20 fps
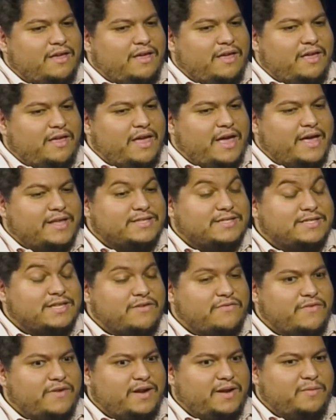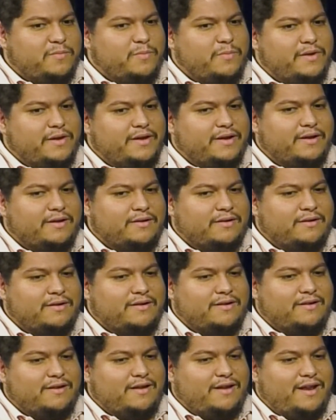Yeah, it's definitely
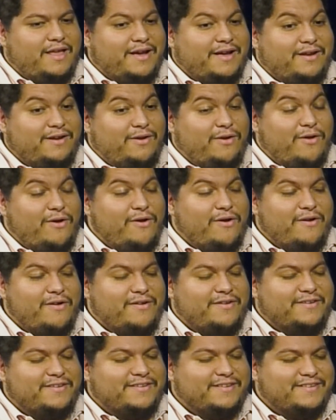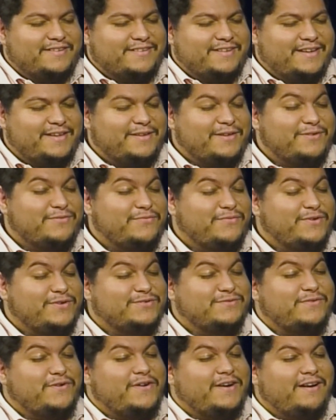been like a long, it
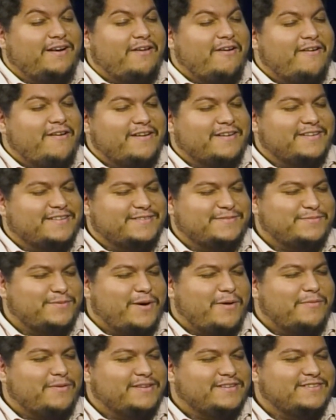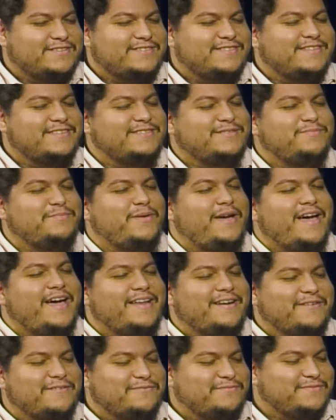feels very long. It's probably just the
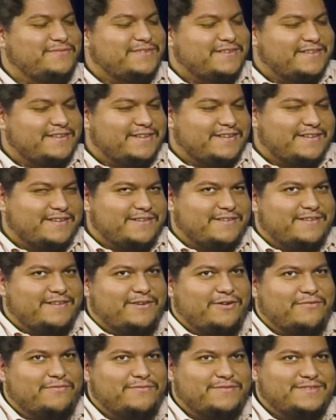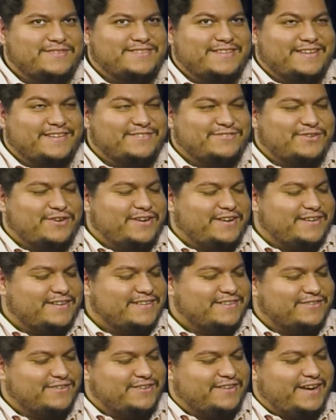span of of six or,
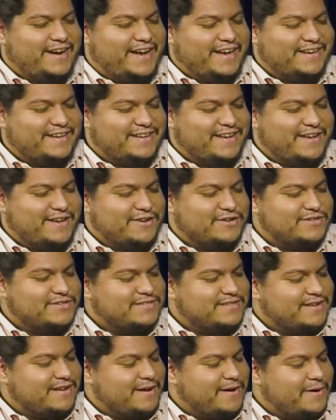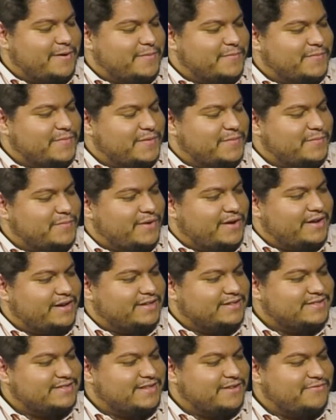or eight years. Um, but
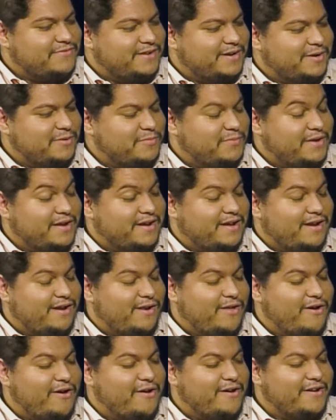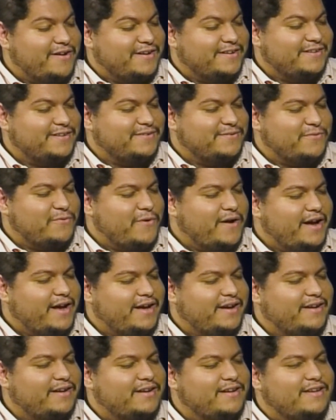it's definitely been a long
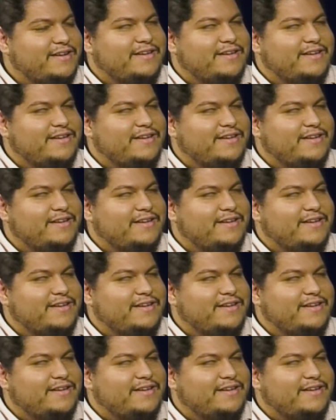way